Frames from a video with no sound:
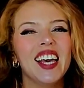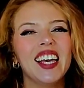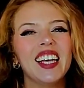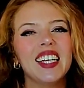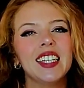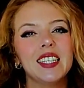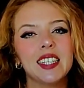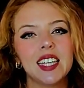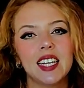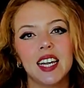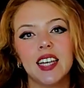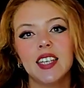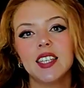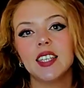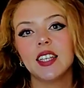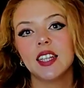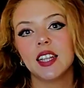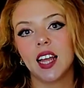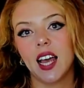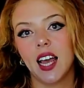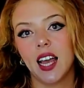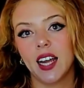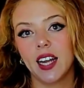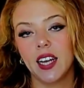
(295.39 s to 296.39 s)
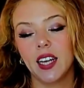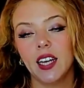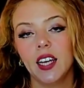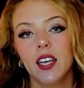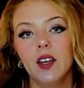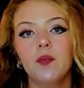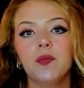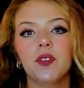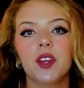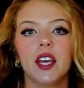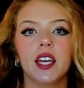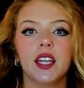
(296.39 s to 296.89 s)
it's less
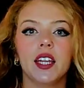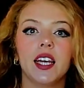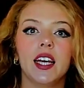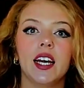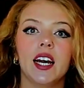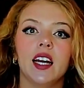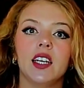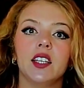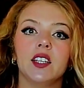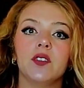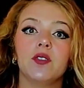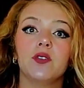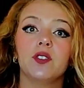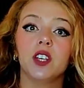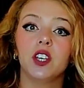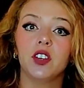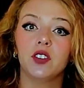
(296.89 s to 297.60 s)
likely any kind of